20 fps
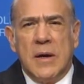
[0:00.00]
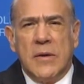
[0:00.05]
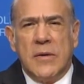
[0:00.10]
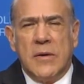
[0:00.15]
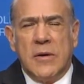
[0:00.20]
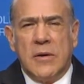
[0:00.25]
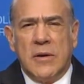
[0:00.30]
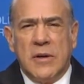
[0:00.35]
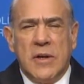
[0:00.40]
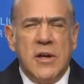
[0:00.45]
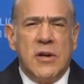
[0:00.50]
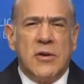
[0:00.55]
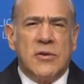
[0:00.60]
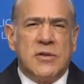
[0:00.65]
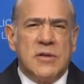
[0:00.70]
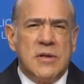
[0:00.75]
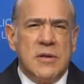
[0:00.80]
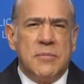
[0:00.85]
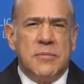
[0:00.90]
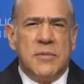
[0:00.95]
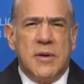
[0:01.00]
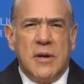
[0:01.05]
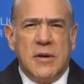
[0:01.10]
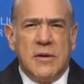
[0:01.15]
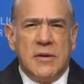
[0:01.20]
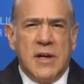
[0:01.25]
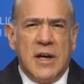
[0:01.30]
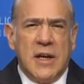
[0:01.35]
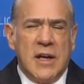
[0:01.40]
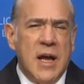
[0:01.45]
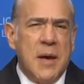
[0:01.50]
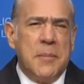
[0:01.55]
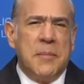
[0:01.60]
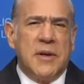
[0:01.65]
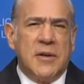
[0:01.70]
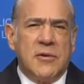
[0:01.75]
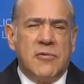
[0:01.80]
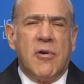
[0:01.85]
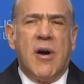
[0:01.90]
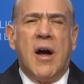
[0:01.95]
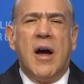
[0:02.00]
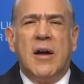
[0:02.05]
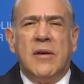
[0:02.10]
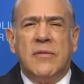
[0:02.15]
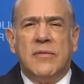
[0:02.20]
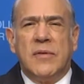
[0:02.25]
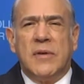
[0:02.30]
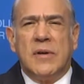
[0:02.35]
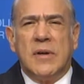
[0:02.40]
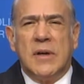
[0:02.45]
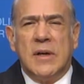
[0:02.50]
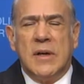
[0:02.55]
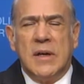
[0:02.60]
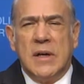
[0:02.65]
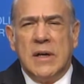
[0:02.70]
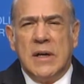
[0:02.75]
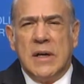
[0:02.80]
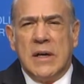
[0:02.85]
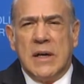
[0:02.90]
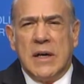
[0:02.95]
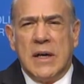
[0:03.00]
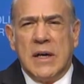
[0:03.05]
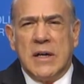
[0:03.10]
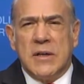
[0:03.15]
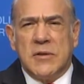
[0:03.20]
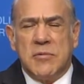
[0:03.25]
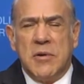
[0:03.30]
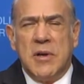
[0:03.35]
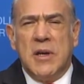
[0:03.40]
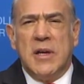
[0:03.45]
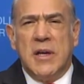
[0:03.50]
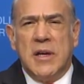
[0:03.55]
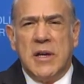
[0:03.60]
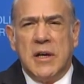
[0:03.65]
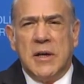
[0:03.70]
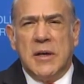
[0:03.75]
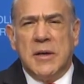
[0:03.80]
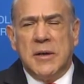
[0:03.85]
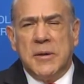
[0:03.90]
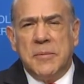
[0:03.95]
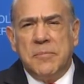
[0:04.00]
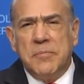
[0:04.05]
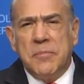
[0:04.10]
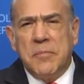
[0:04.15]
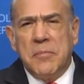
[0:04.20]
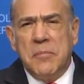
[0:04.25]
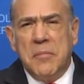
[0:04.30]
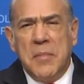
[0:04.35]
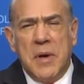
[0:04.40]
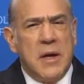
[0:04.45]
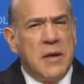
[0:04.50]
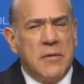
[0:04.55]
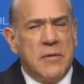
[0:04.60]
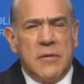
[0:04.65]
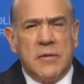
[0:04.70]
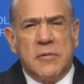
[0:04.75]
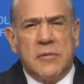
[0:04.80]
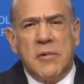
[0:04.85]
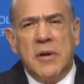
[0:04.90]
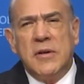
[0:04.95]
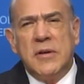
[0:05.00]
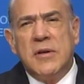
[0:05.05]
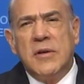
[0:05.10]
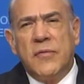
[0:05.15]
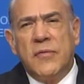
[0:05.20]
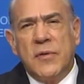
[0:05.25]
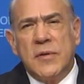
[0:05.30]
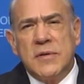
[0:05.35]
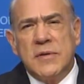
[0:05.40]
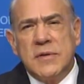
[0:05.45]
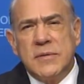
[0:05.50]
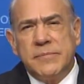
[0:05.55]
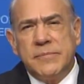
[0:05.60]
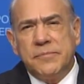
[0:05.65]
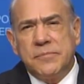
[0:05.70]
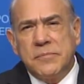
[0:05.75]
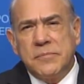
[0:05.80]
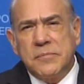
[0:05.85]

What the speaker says: Their leadership, their dynamic drive has really made a great difference.